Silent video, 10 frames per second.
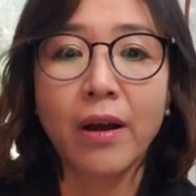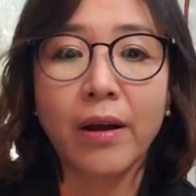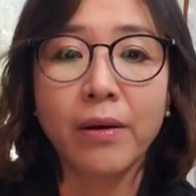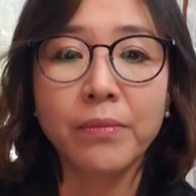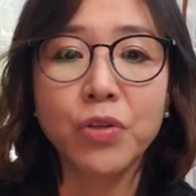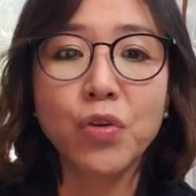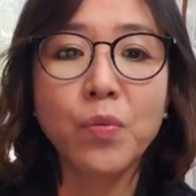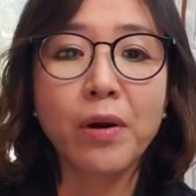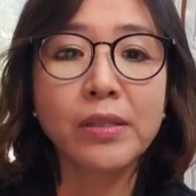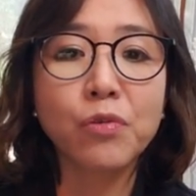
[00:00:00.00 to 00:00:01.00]

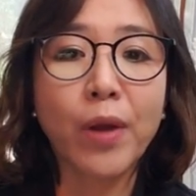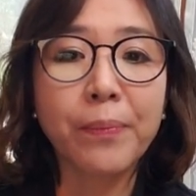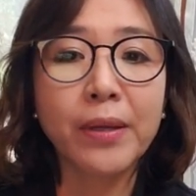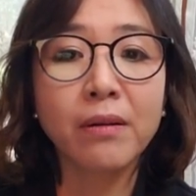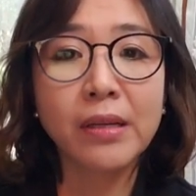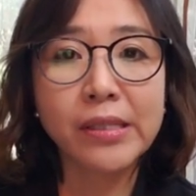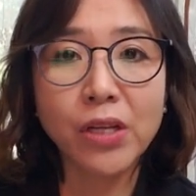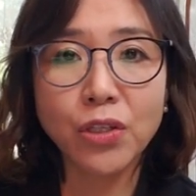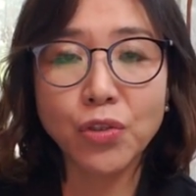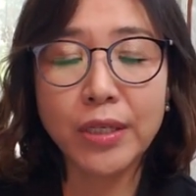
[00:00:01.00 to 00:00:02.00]
Numerous rapid
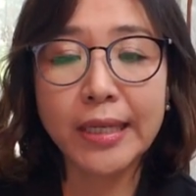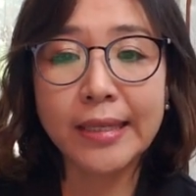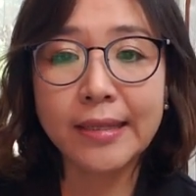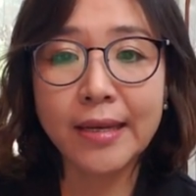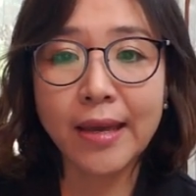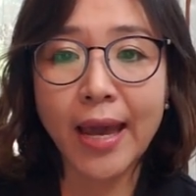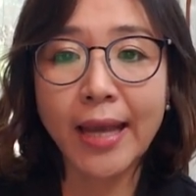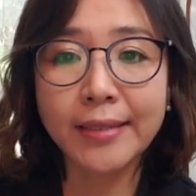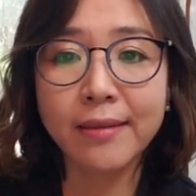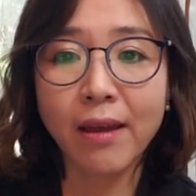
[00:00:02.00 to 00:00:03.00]
research
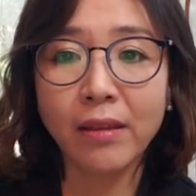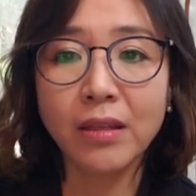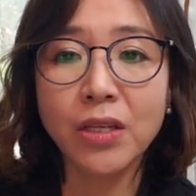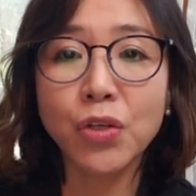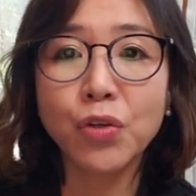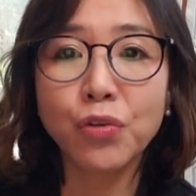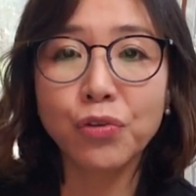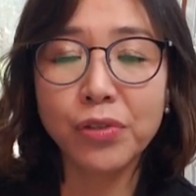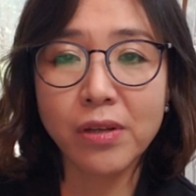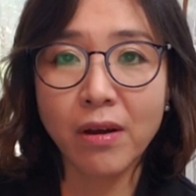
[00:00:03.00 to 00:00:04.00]
indicates that the
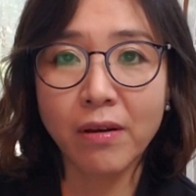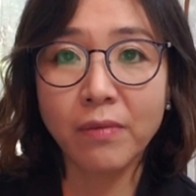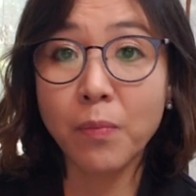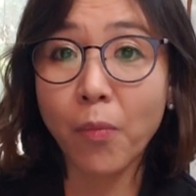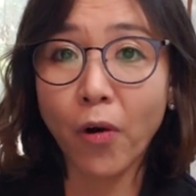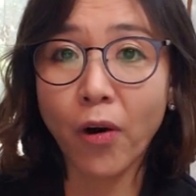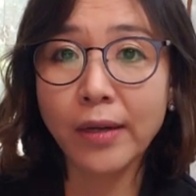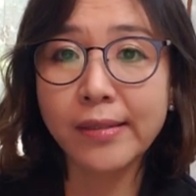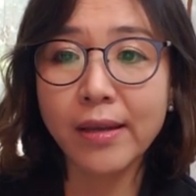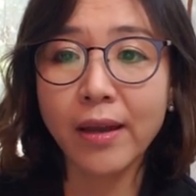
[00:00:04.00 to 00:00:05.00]
use of
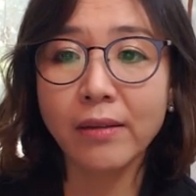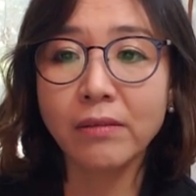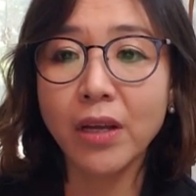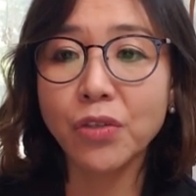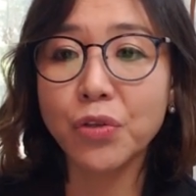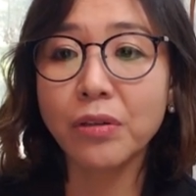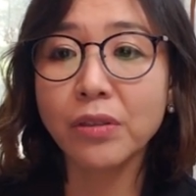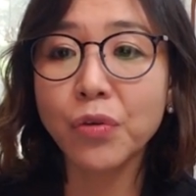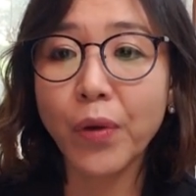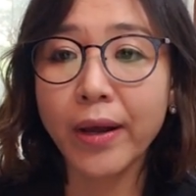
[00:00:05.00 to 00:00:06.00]
parks and nature
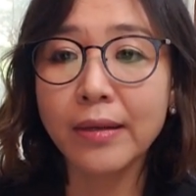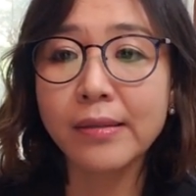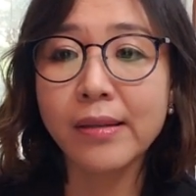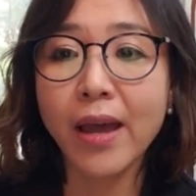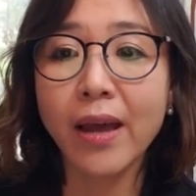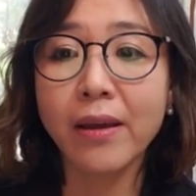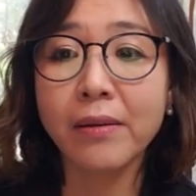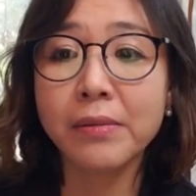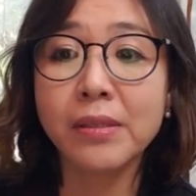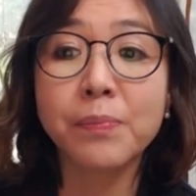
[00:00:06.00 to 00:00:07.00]
trails
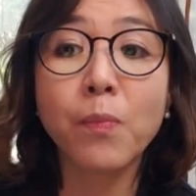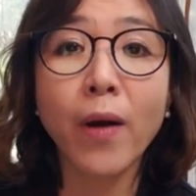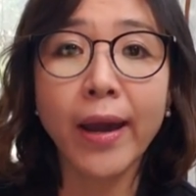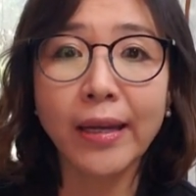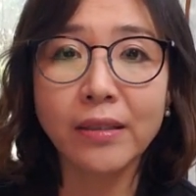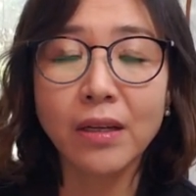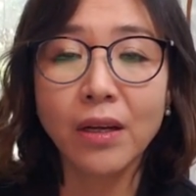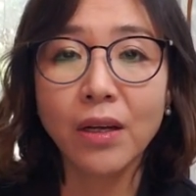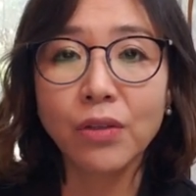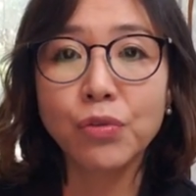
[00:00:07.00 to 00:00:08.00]
has spiked
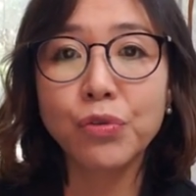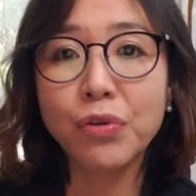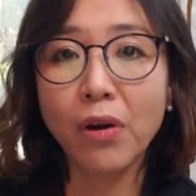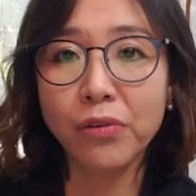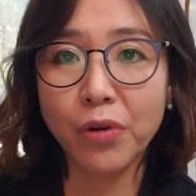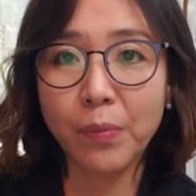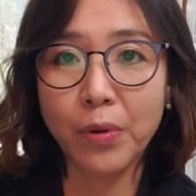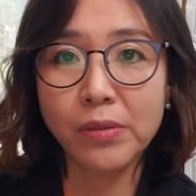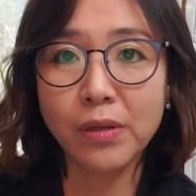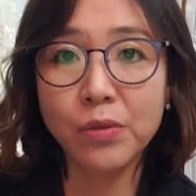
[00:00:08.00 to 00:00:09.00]

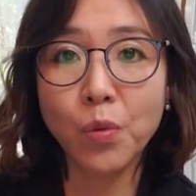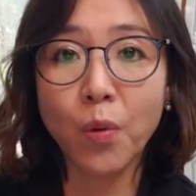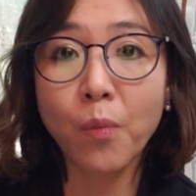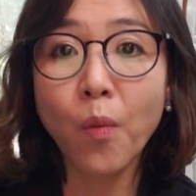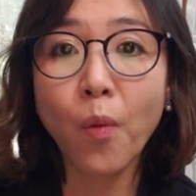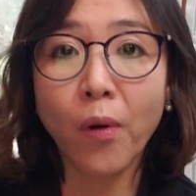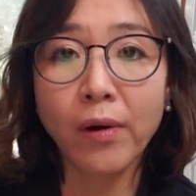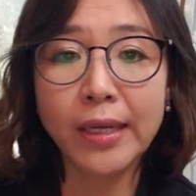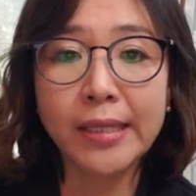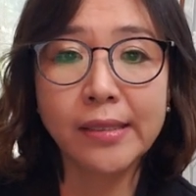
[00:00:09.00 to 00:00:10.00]
200% or more
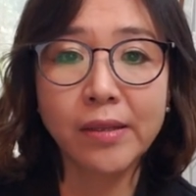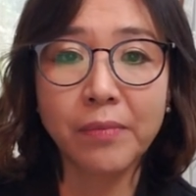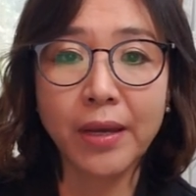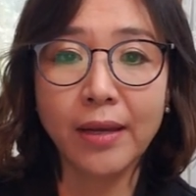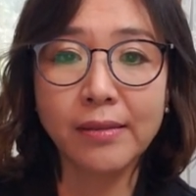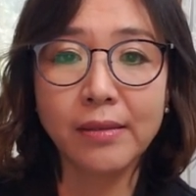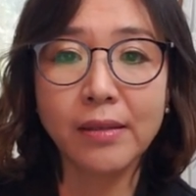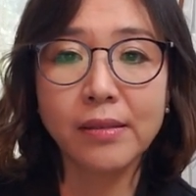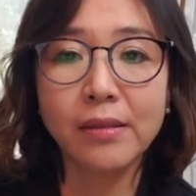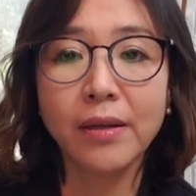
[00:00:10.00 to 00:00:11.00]
in some
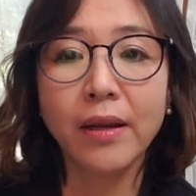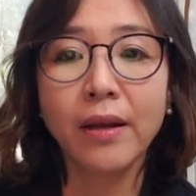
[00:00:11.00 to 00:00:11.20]
cases.